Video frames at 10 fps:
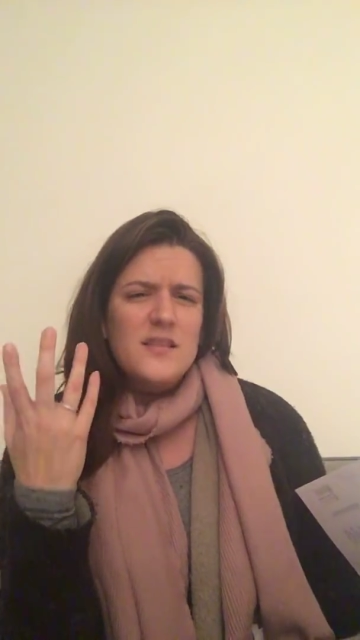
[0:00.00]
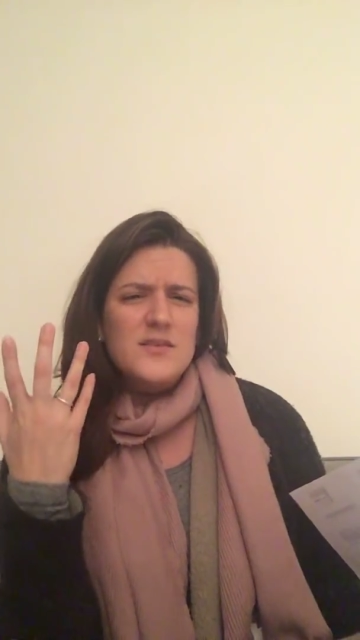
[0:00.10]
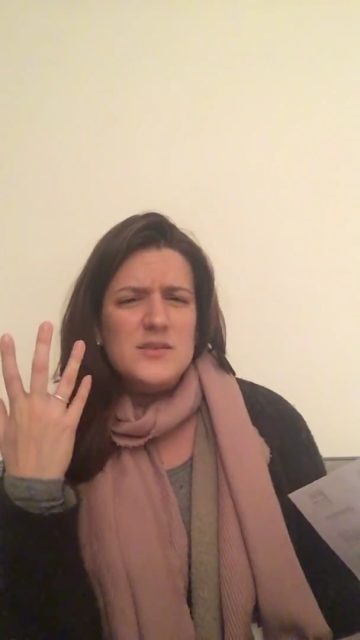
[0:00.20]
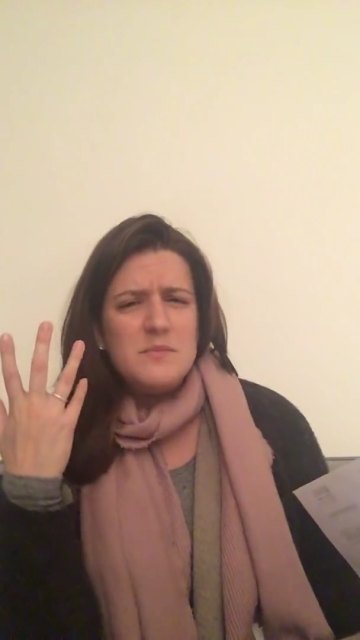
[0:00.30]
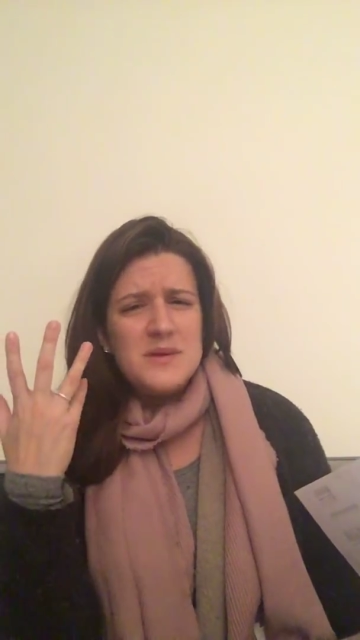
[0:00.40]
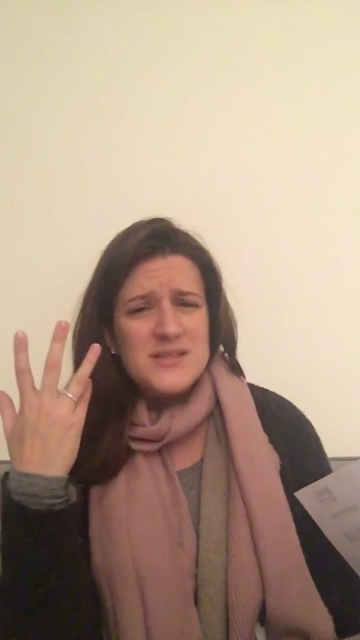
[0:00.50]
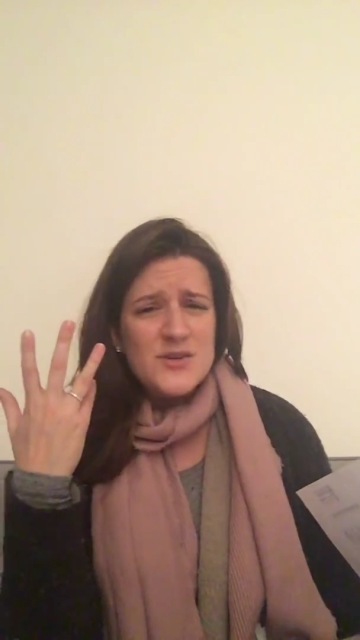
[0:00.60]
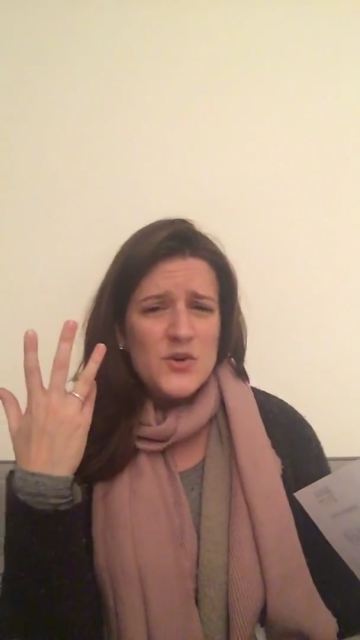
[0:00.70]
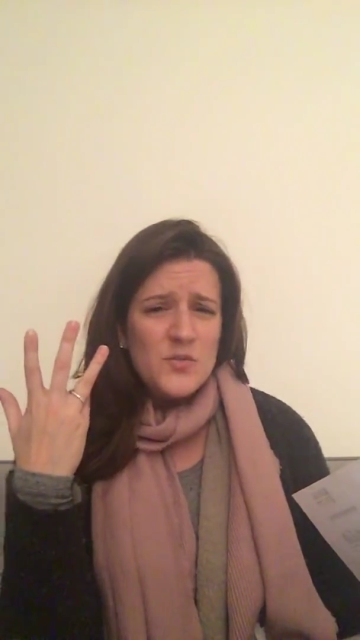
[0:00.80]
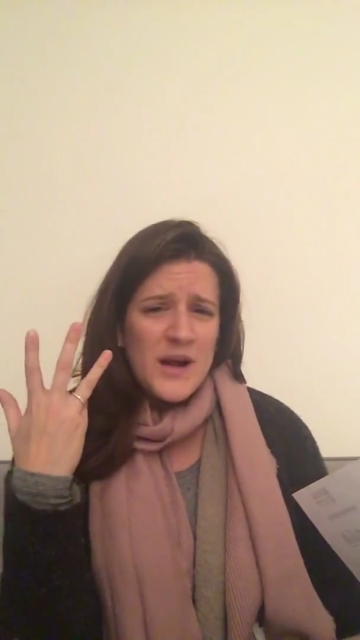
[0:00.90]
there's a
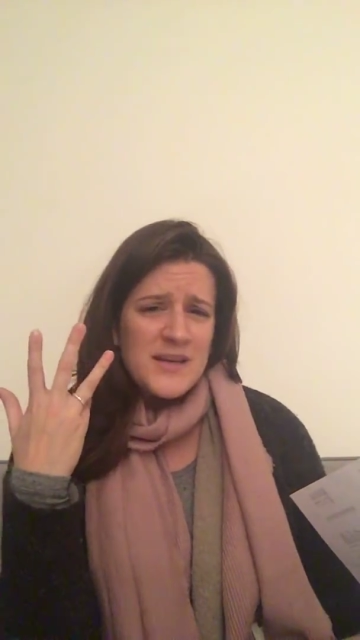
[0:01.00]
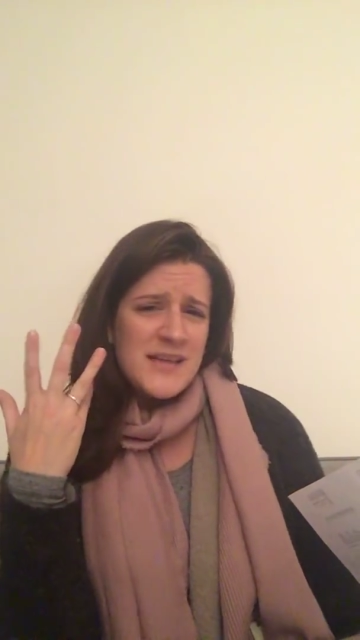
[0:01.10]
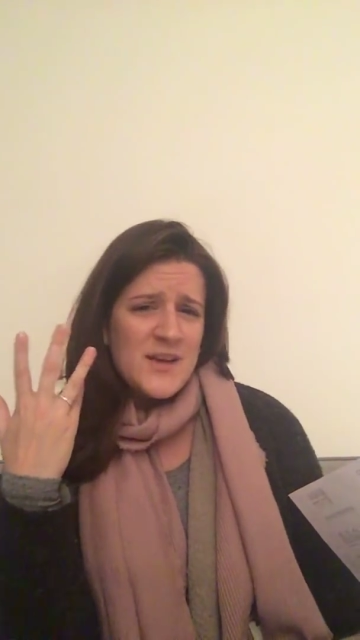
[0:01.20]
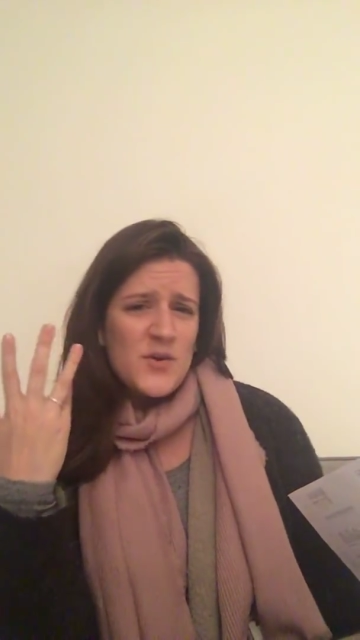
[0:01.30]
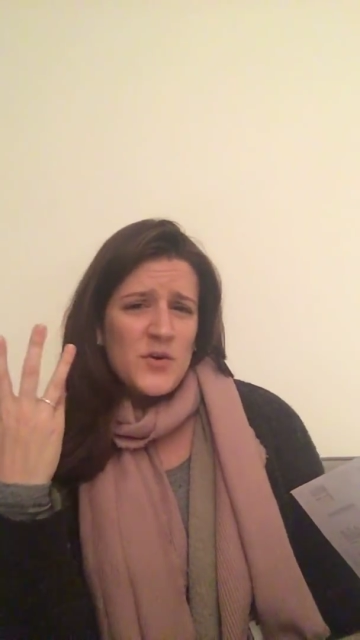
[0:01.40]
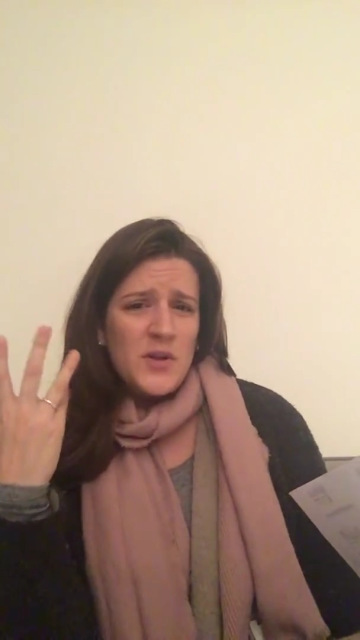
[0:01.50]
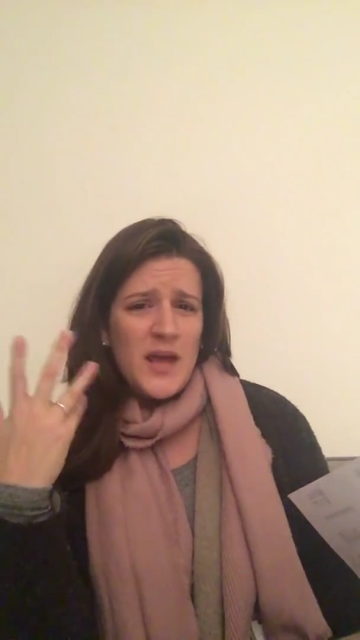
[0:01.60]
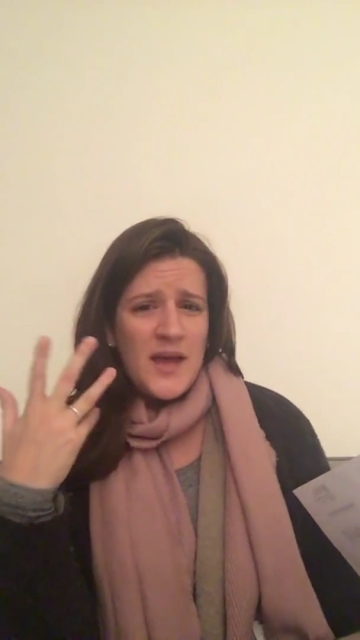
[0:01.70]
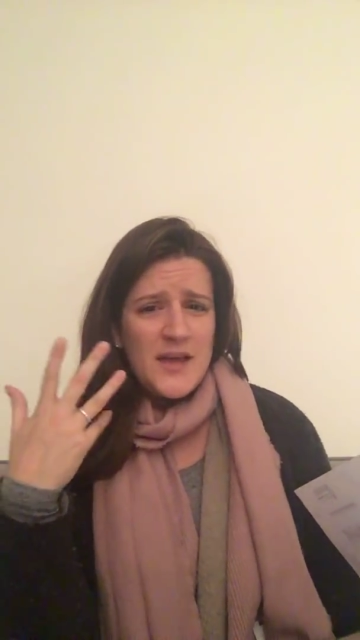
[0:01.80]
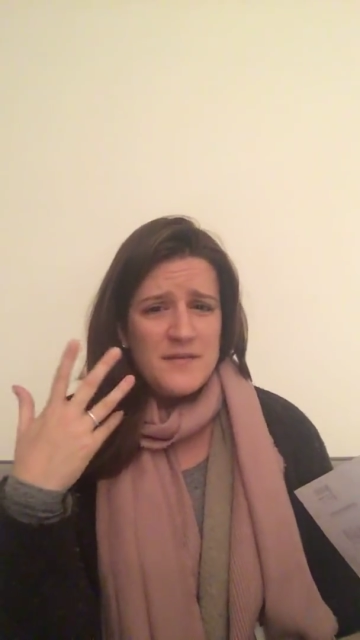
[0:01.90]
mystical rectangle
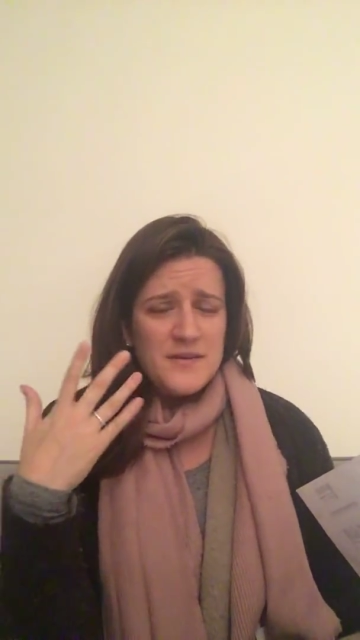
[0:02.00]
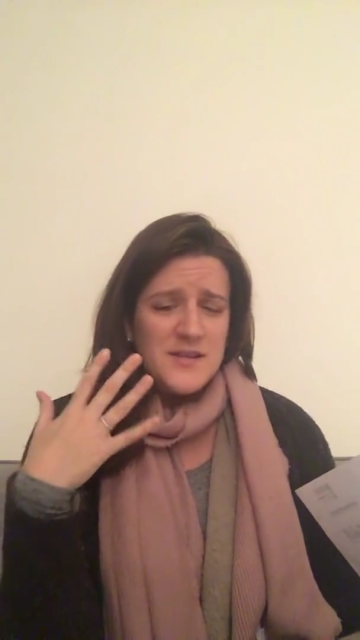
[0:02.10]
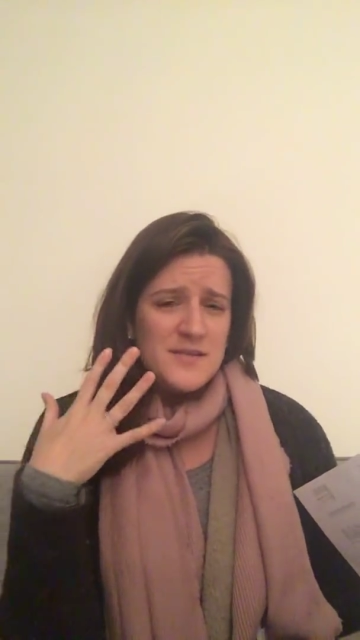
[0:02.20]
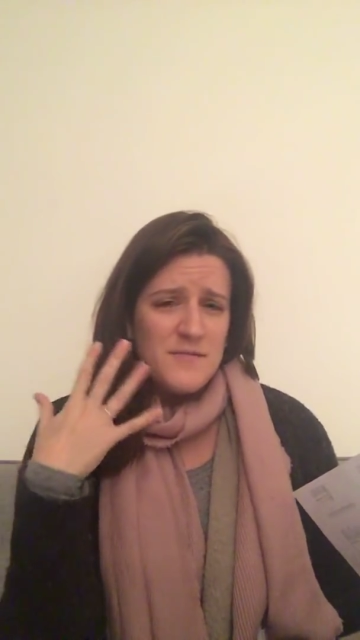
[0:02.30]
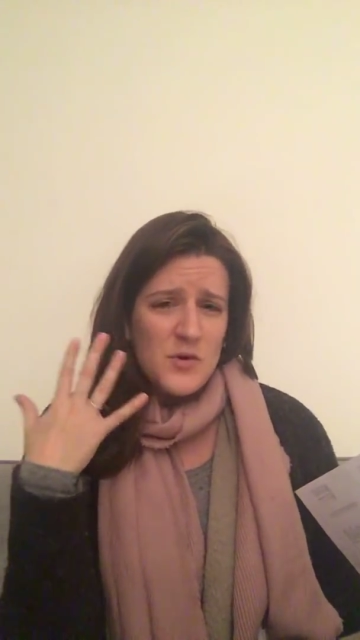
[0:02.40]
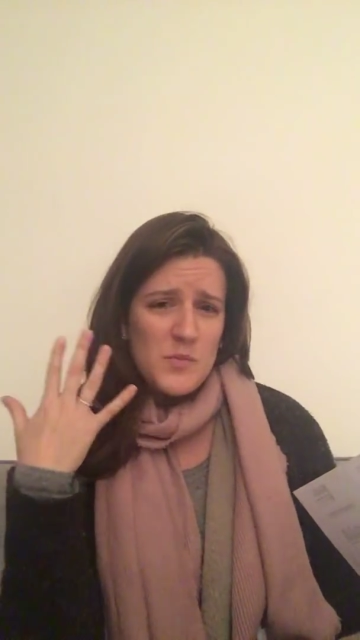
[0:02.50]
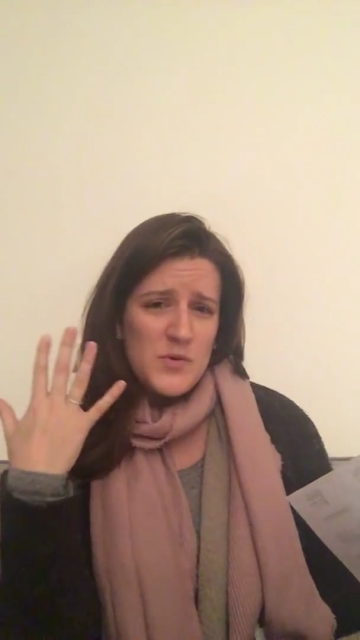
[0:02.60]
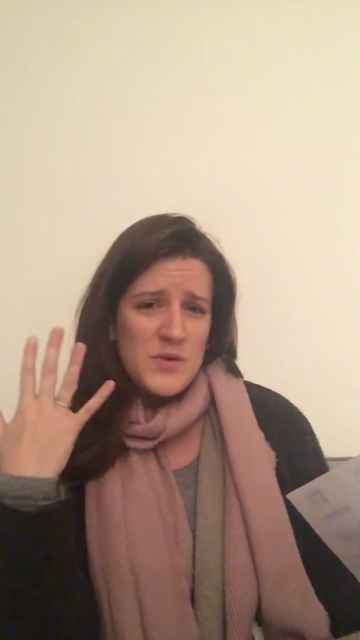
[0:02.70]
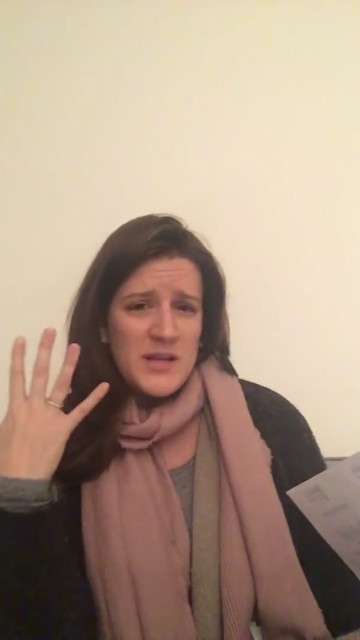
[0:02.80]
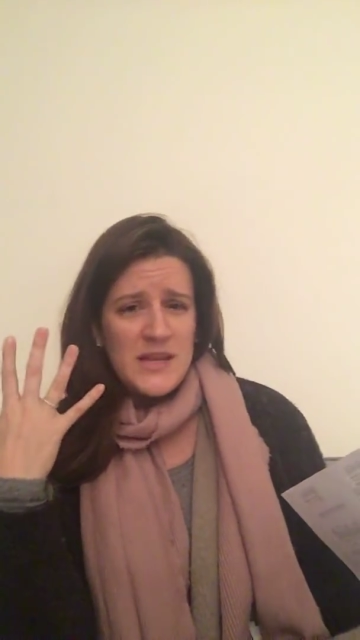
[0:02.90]
alive in the full
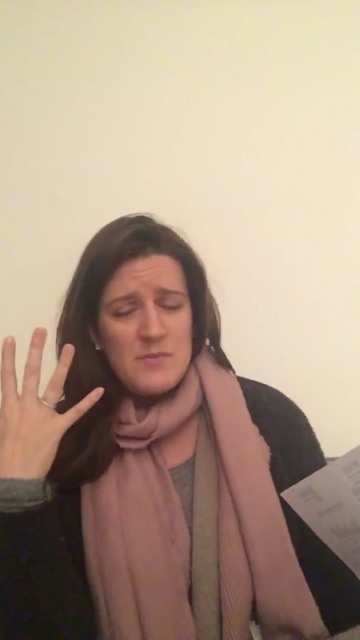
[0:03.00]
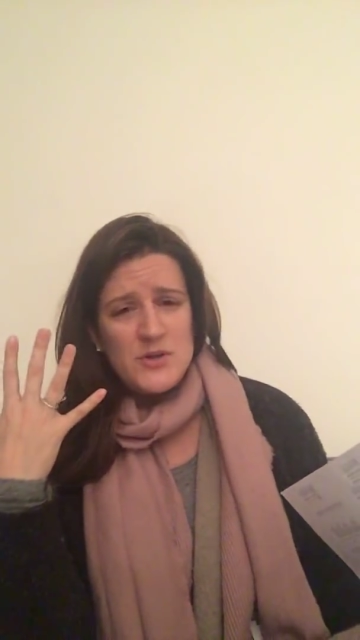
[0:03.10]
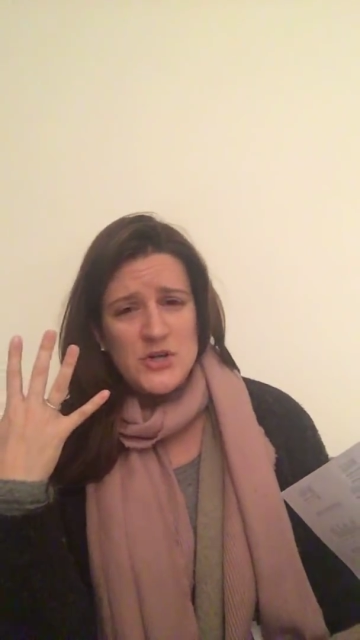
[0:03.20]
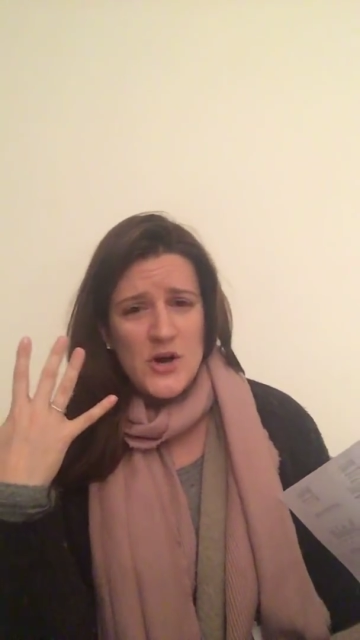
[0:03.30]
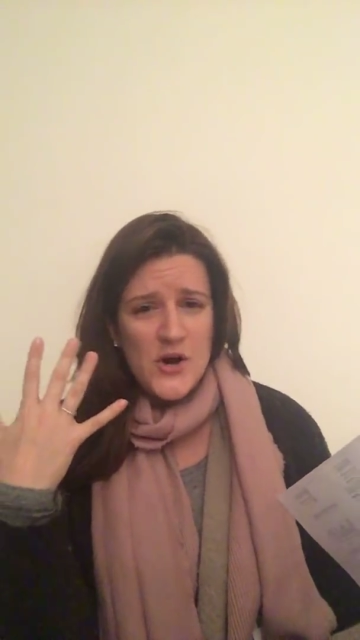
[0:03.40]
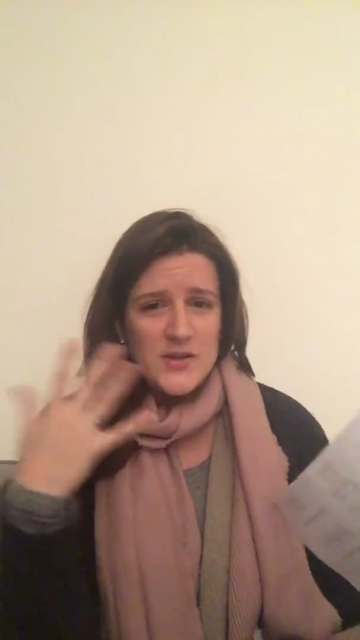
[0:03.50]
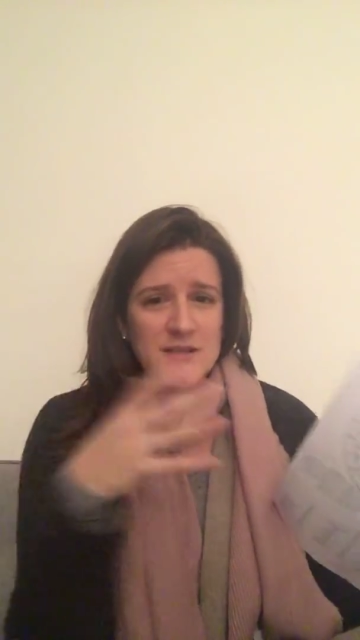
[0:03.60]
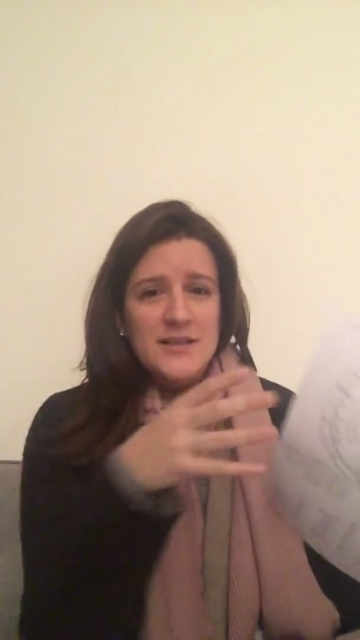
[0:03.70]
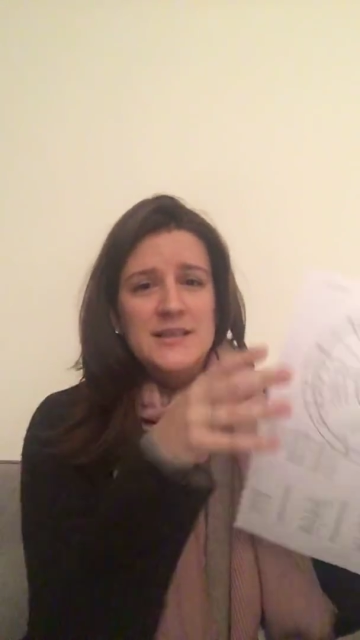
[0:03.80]
moon in Libra chart.